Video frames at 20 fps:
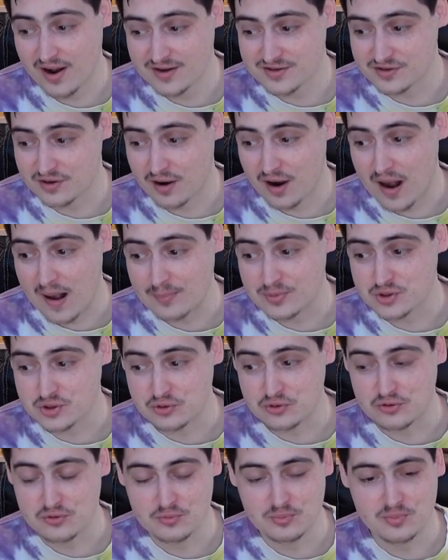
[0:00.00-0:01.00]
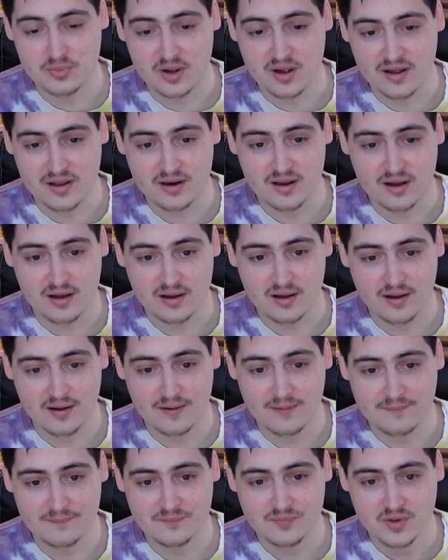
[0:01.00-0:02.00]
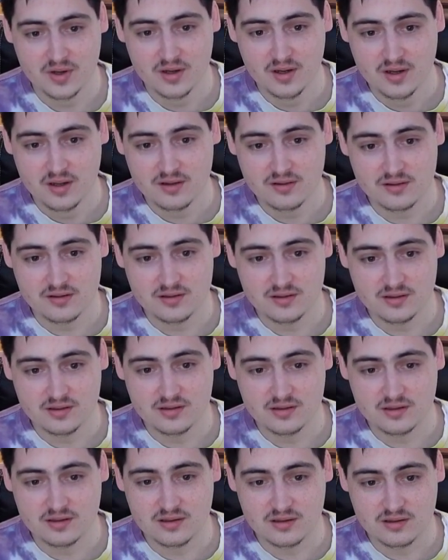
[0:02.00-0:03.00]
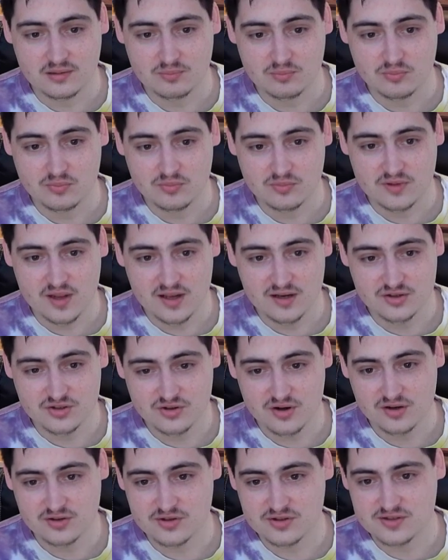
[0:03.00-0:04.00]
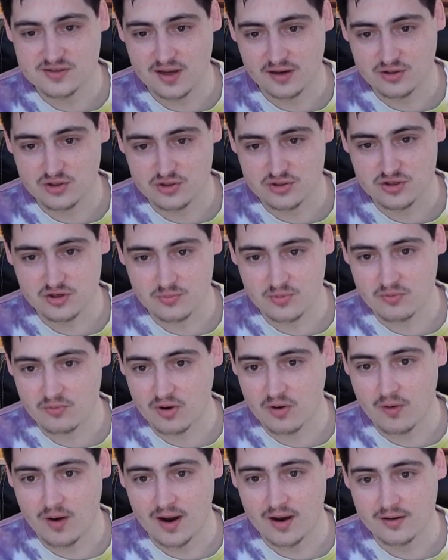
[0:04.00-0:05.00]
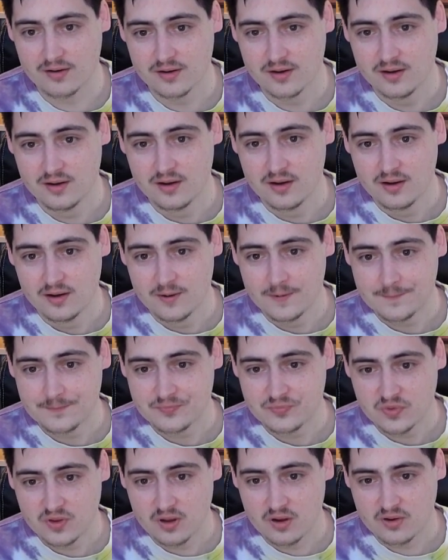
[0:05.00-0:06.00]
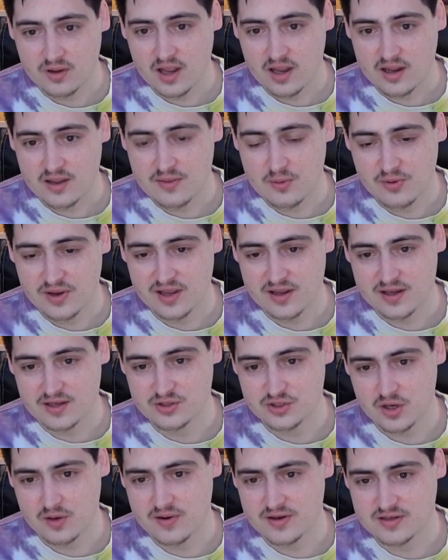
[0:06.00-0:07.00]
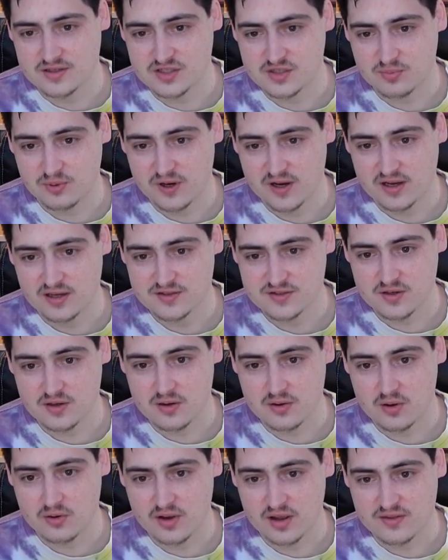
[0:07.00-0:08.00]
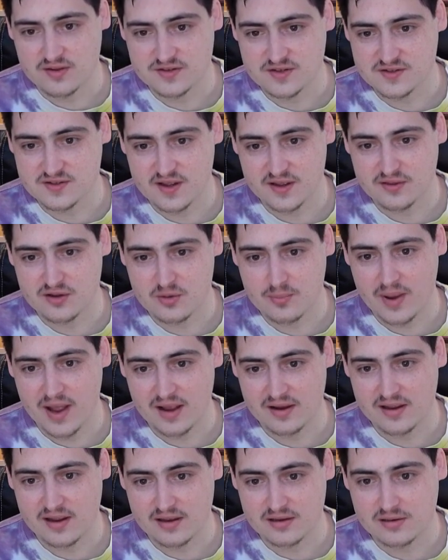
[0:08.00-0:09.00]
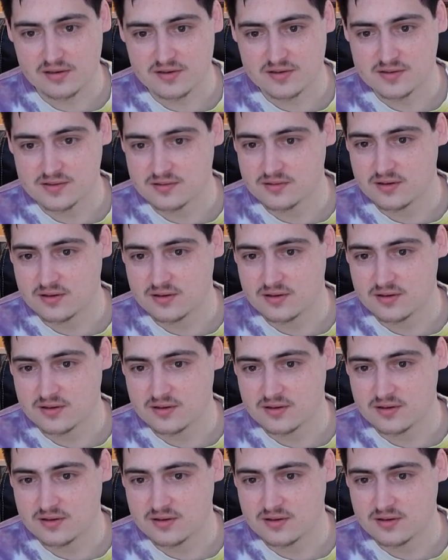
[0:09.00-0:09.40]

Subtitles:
are optional, but the data structure section should be required. Okay, and then we get intro into Spring. So, okay, this is like their backend